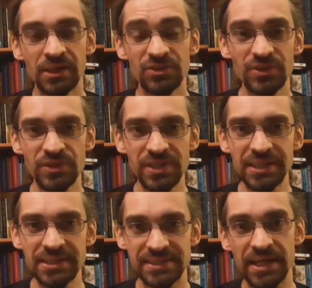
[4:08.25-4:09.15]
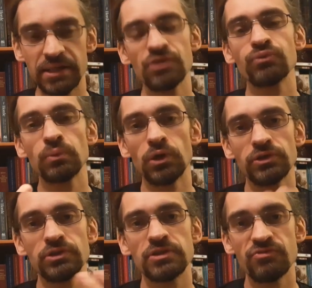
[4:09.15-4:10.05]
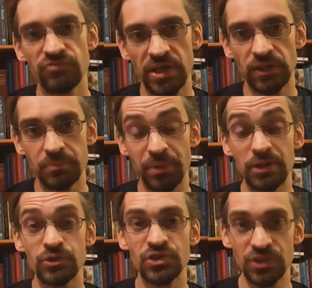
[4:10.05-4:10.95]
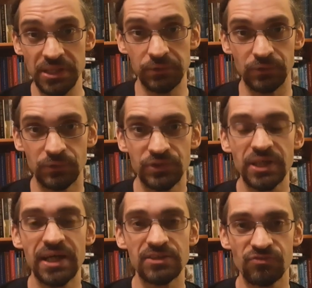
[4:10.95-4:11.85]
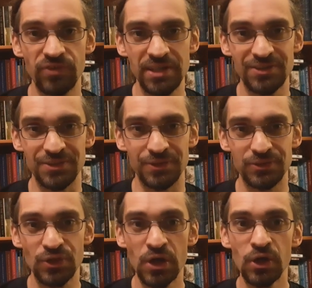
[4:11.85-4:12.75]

So the thing is that if we want to develop our skills as fencers,